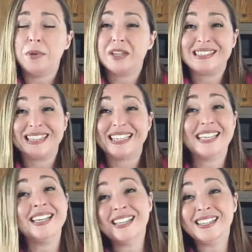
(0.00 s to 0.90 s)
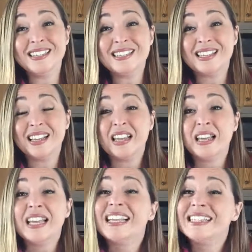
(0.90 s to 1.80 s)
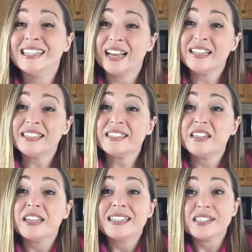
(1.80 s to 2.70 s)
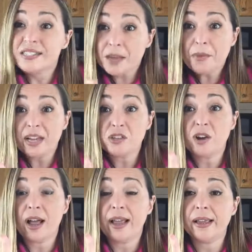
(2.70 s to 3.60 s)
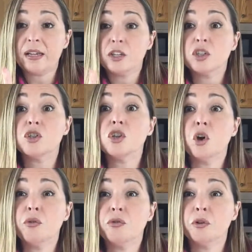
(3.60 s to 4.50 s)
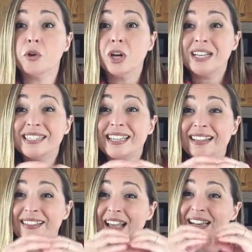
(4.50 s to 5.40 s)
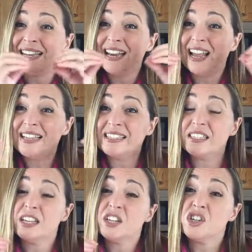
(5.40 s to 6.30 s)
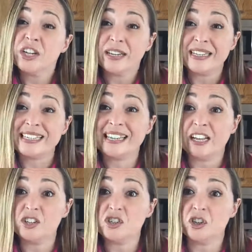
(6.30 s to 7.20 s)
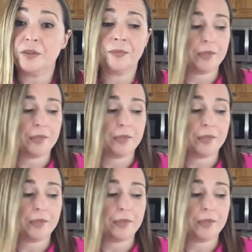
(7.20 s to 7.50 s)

Because the key is a nice semi-dry tofu to get that nice chicken texture.